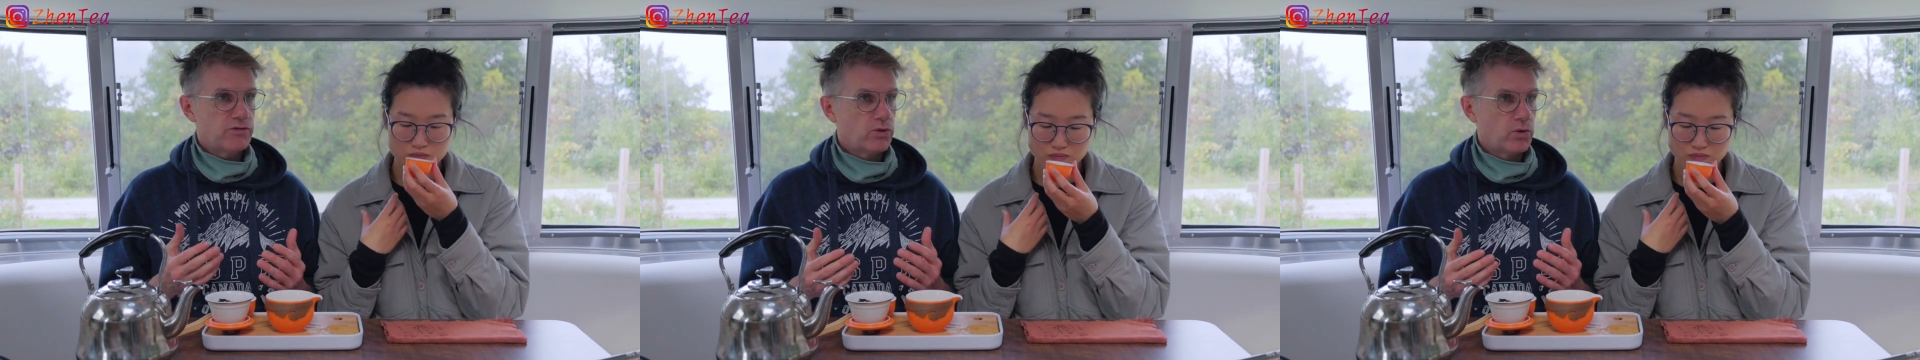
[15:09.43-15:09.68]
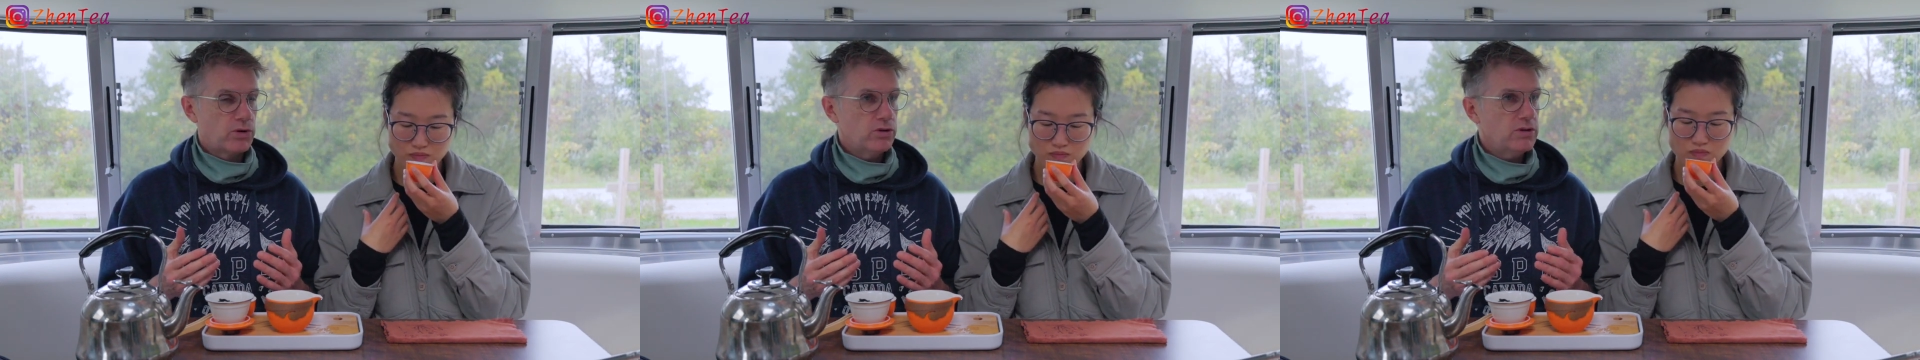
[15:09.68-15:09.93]

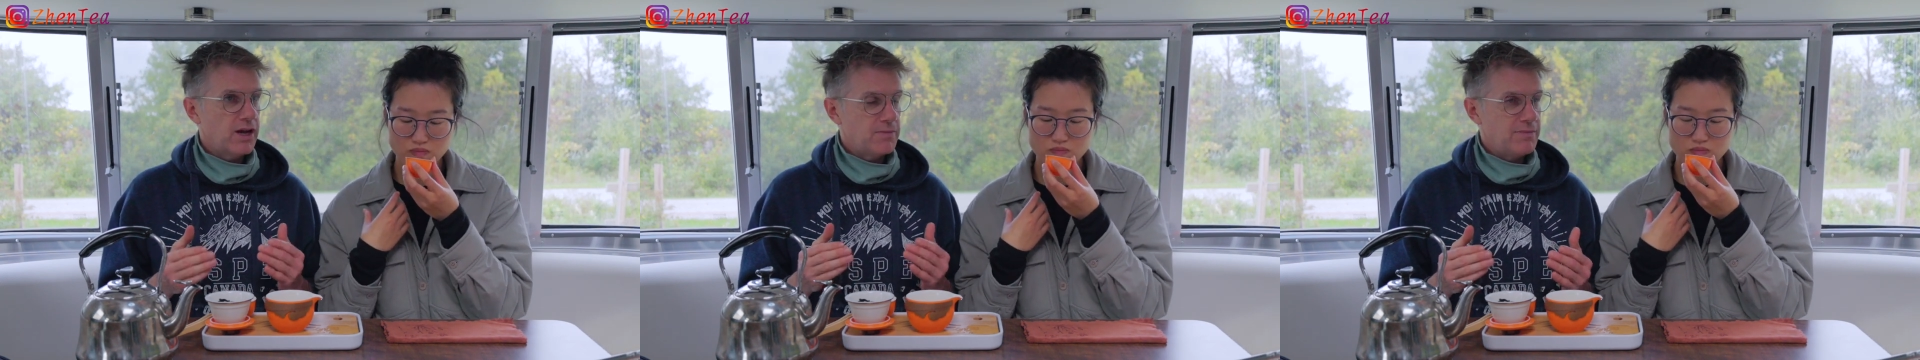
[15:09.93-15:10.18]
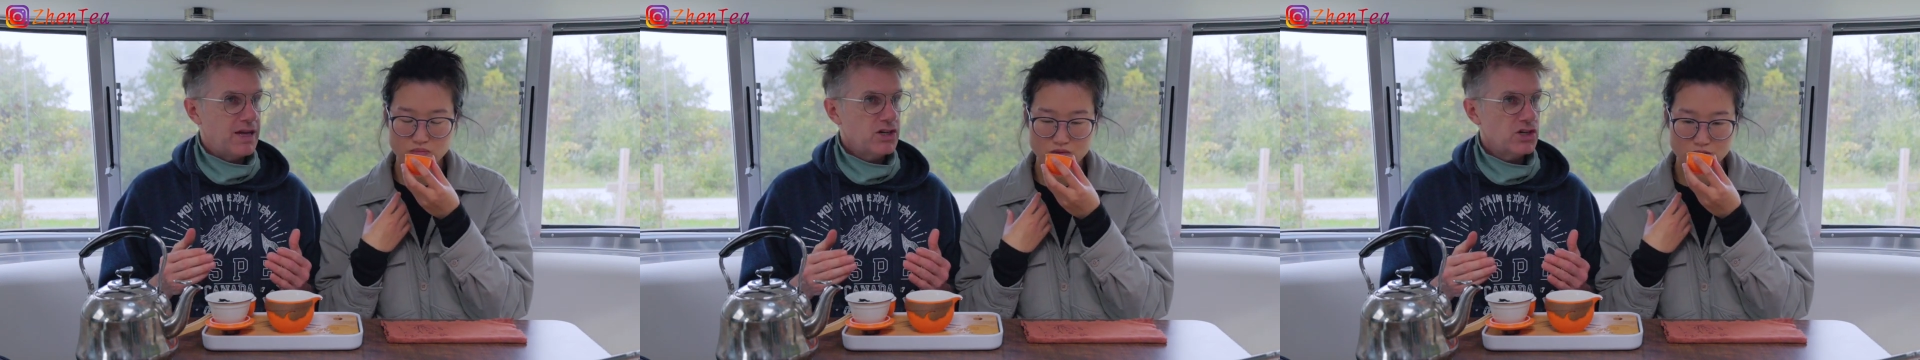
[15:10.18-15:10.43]
Speaker 1: floral. I
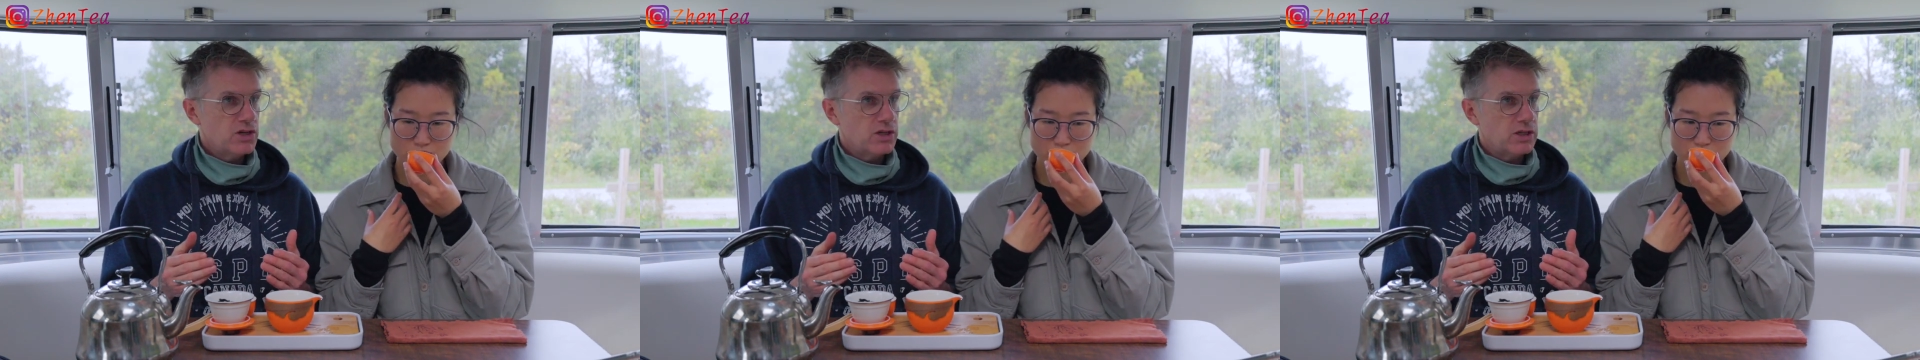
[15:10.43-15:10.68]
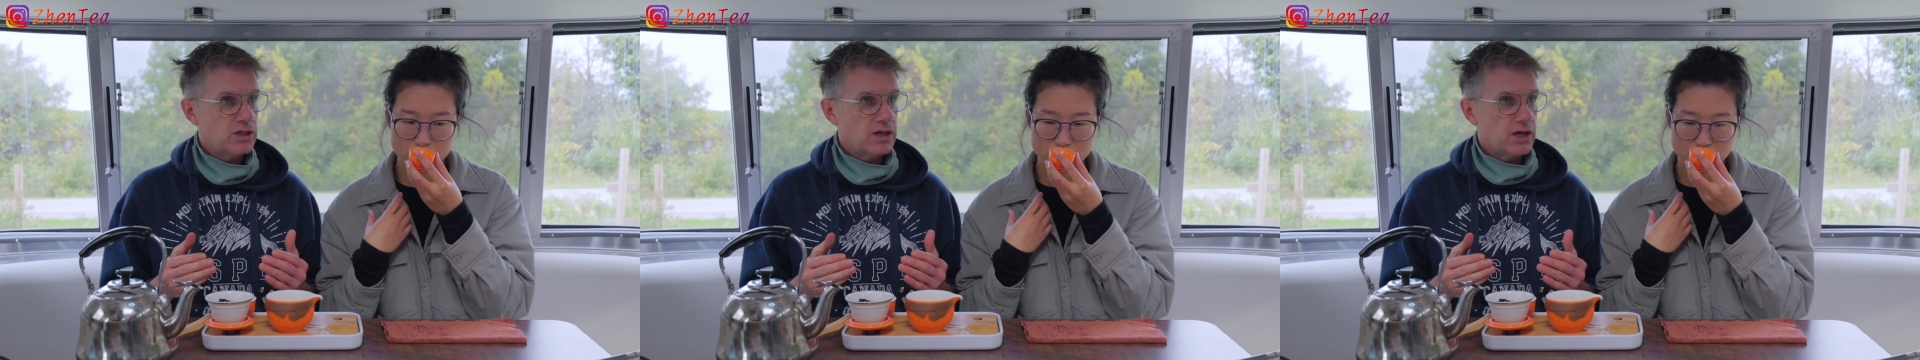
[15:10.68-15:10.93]
mentioned
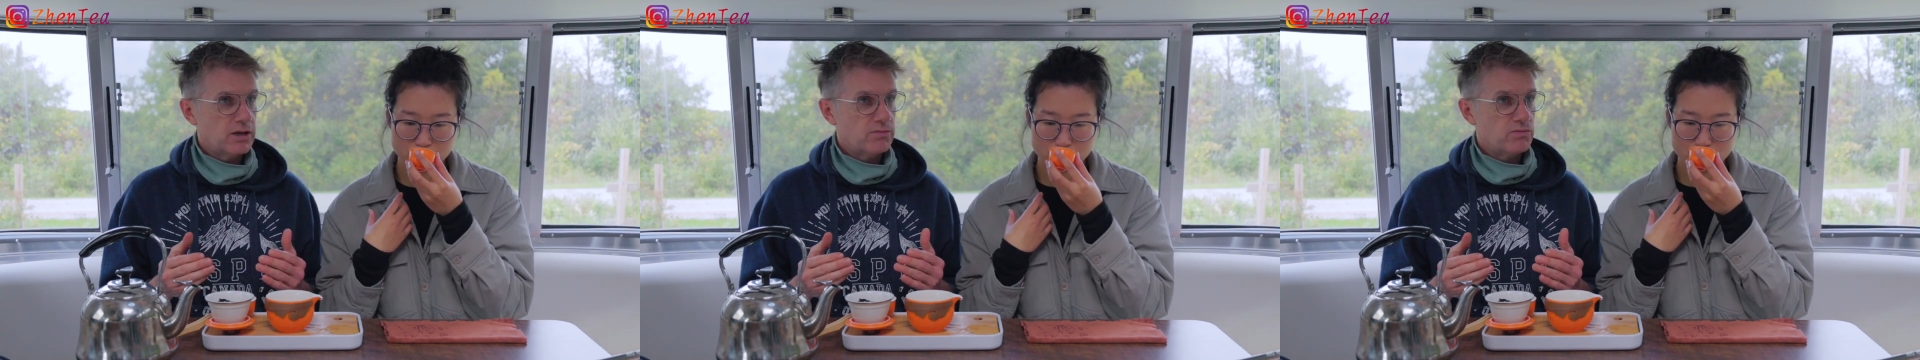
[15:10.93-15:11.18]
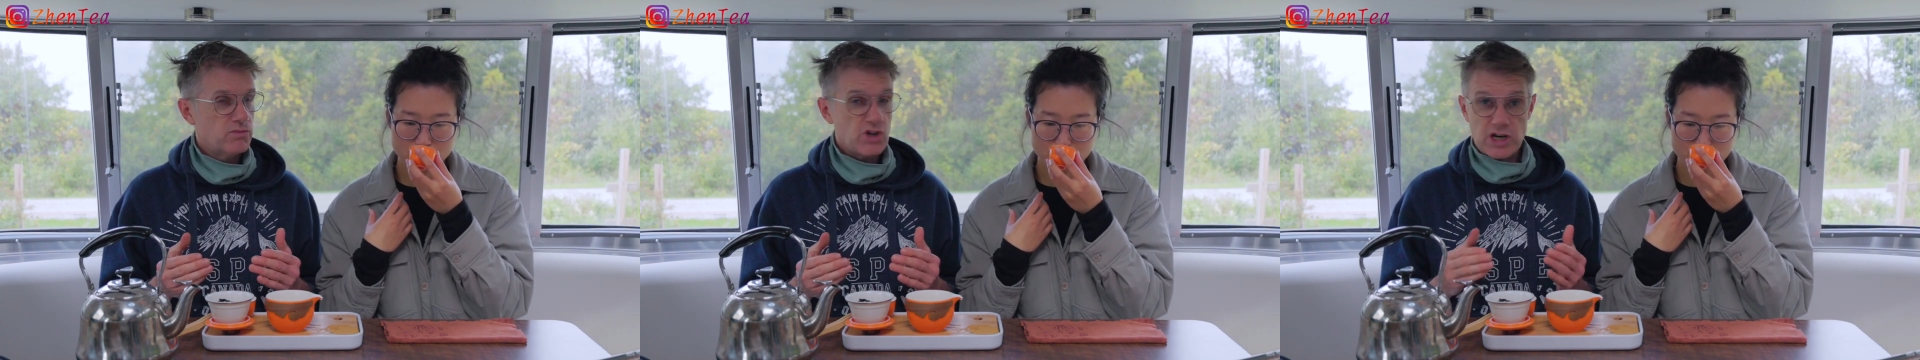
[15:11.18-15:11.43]
the
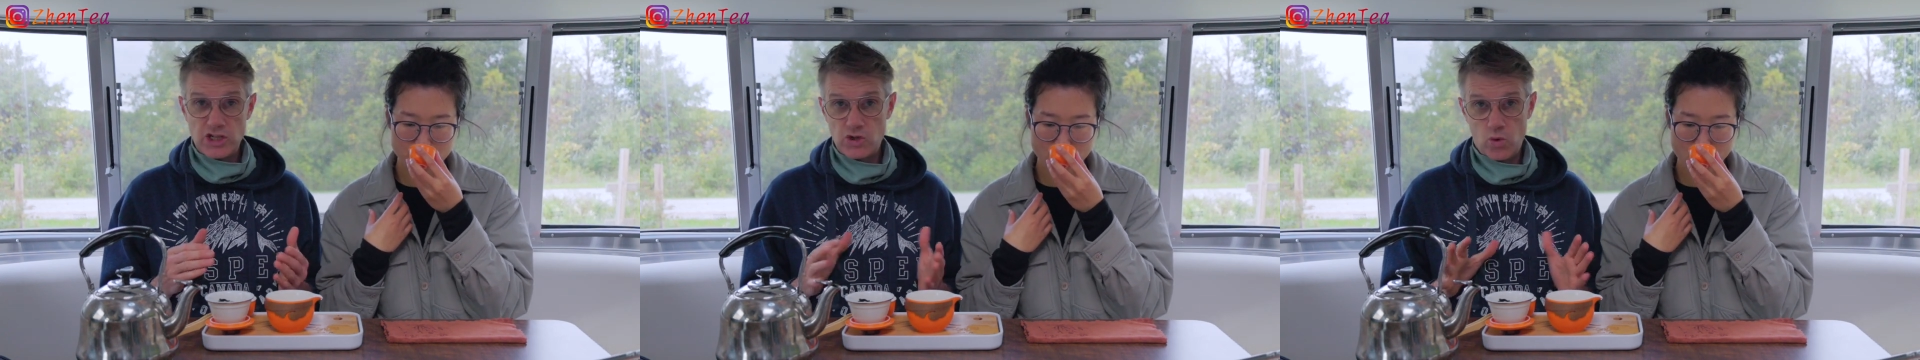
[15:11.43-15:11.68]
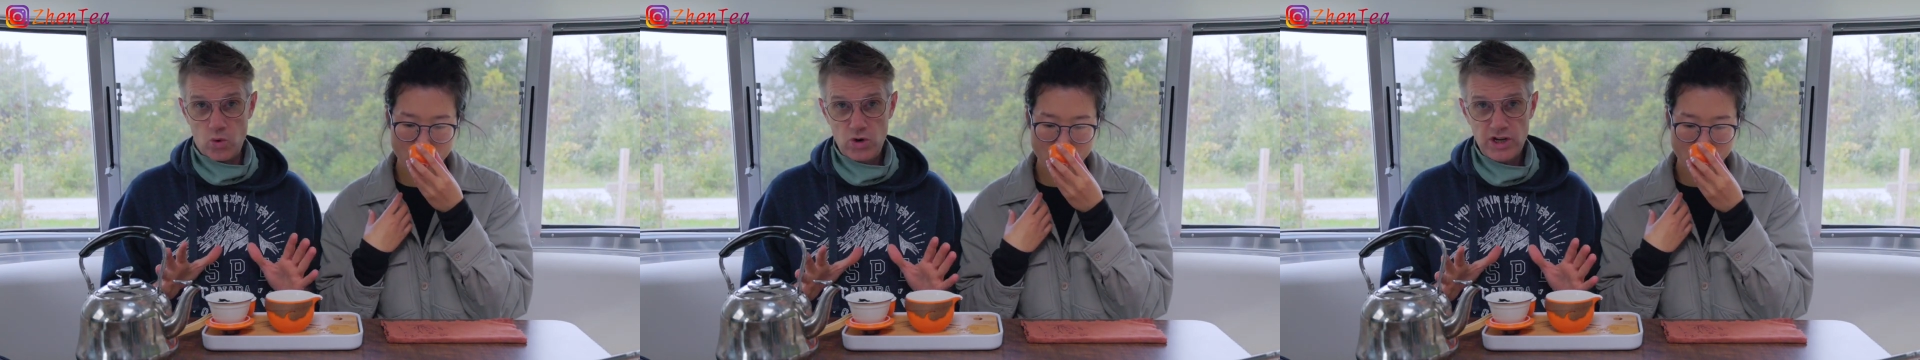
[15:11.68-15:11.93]
um, Chinese
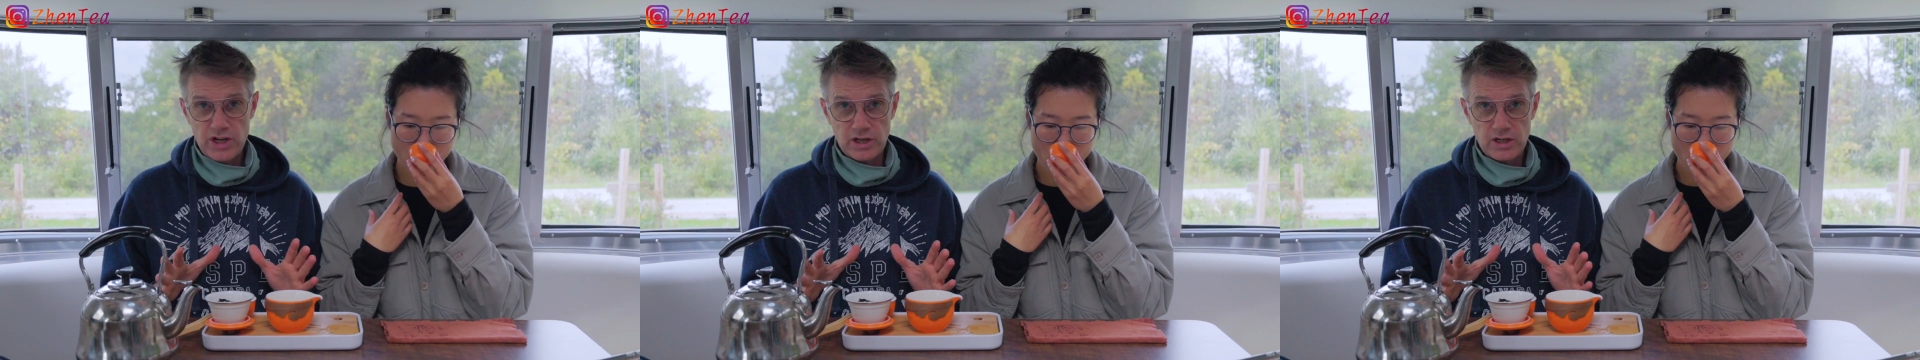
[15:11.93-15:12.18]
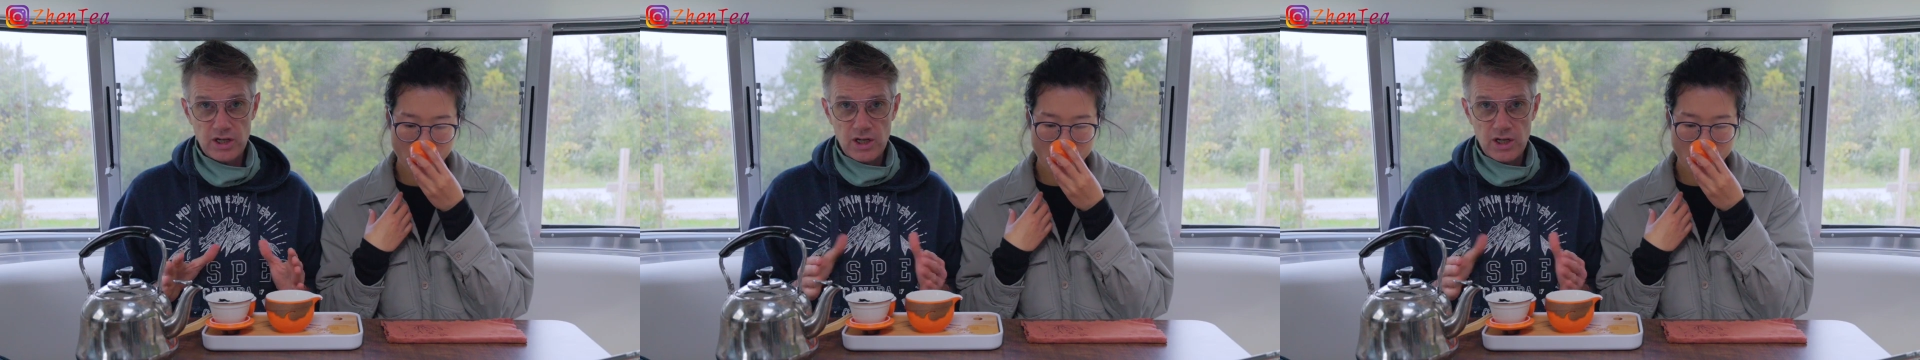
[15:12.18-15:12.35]
orchid,